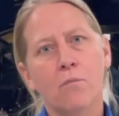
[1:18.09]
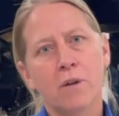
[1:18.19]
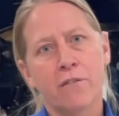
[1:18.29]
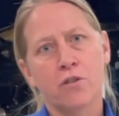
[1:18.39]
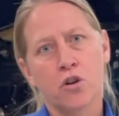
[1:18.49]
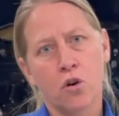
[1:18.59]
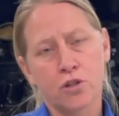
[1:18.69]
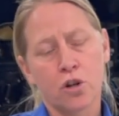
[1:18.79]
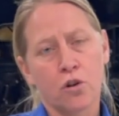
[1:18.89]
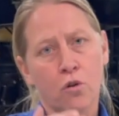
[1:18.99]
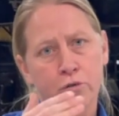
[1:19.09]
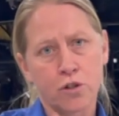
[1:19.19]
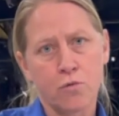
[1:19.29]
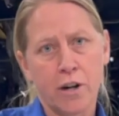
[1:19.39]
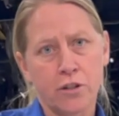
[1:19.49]
But if your no-till
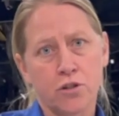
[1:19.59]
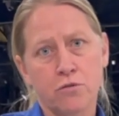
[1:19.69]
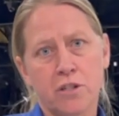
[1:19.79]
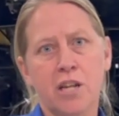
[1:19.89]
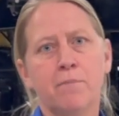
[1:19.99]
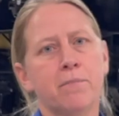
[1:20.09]
Coulter's running too deep,